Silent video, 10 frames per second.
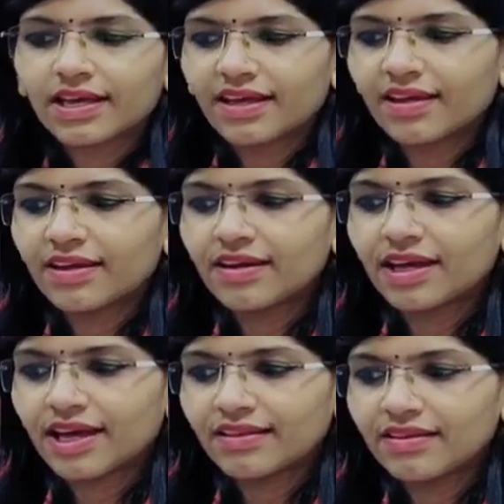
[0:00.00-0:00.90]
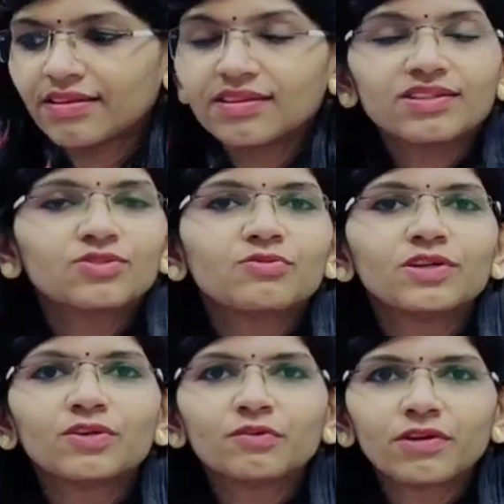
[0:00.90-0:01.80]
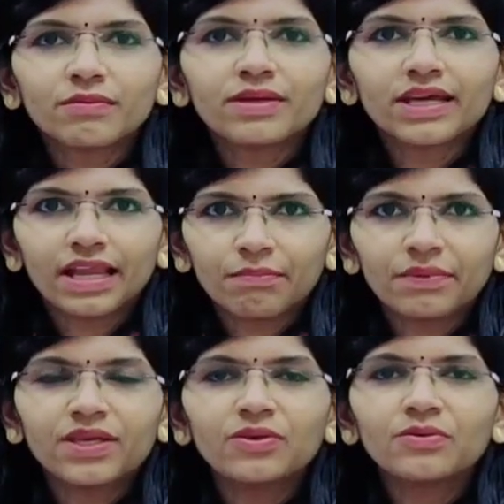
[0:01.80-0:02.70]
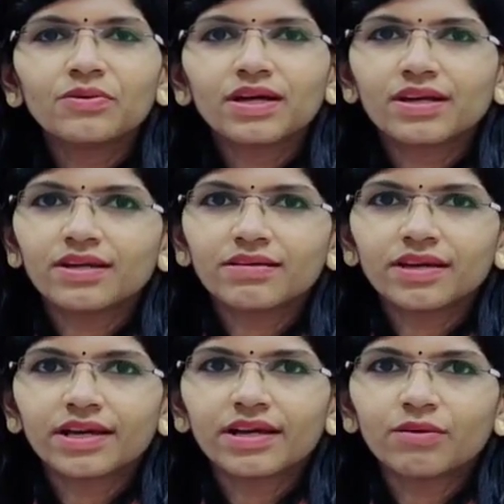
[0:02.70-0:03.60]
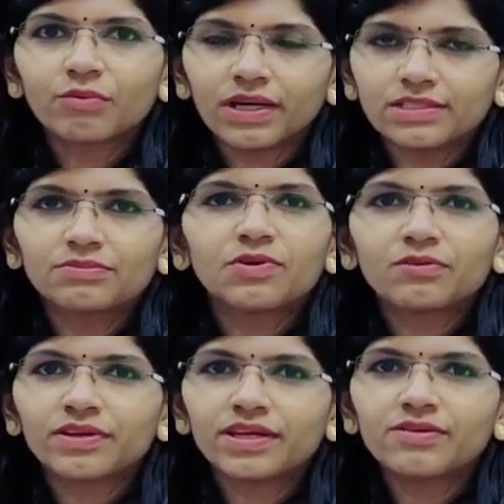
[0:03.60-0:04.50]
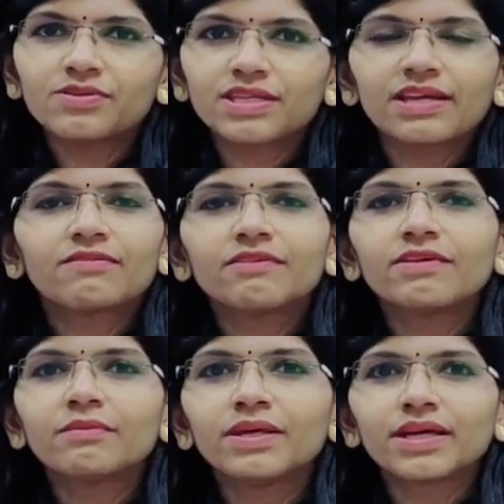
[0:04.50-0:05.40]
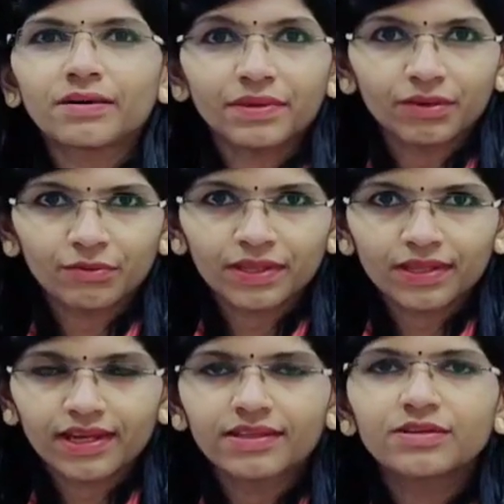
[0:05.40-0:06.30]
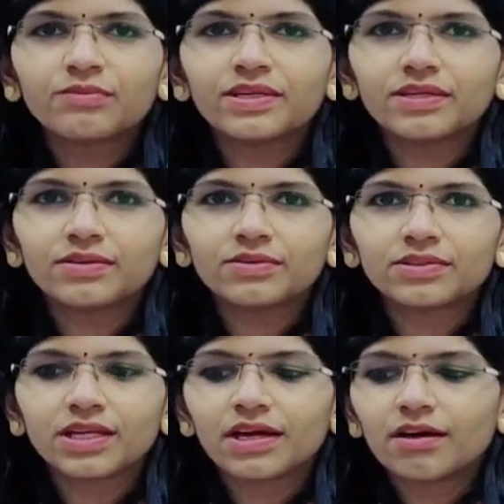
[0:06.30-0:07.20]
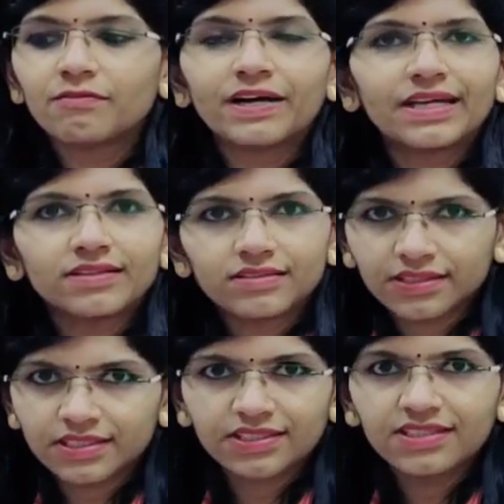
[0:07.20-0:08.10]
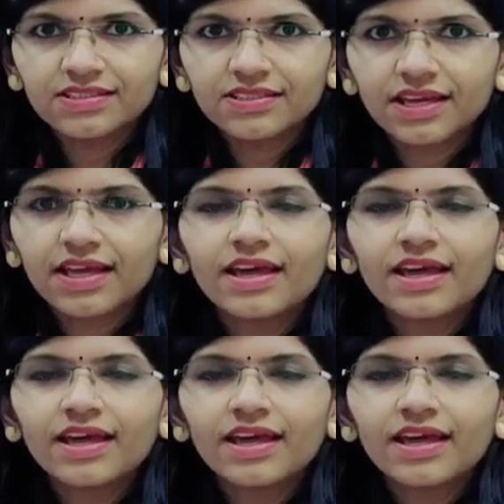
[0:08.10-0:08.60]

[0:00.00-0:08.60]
and I think this video will be helping you, and you can watch more videos, and we will be coming with other videos of other sessions.